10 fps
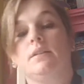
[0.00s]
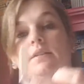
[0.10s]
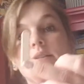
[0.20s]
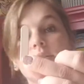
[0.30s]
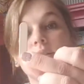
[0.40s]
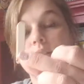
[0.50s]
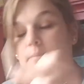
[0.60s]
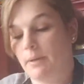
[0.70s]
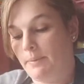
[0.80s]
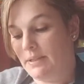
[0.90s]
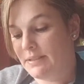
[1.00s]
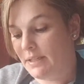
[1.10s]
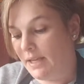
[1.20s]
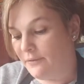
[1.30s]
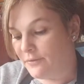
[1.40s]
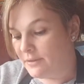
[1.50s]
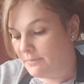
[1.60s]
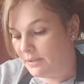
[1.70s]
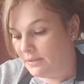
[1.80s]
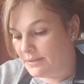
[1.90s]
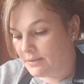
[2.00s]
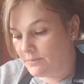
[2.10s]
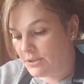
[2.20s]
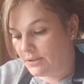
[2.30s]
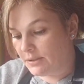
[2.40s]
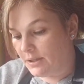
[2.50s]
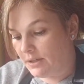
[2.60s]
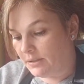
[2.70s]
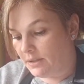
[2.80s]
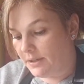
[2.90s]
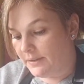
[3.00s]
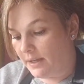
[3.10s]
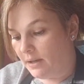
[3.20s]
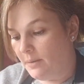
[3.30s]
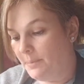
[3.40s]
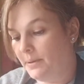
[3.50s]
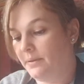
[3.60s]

So this is my piece that I have for the middle, so I'm just going to kind of line that up.